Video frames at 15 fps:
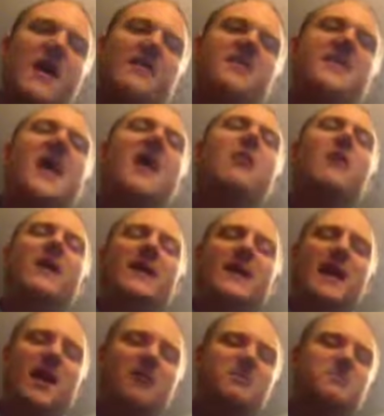And that way it
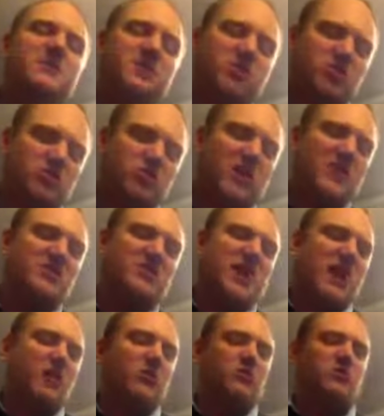helps me to stretch
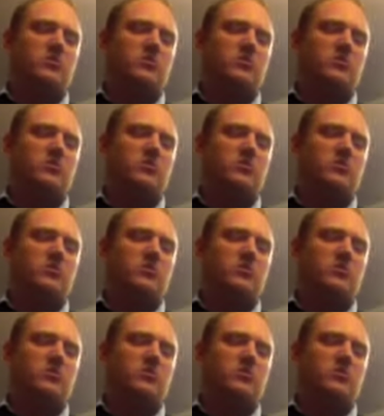out.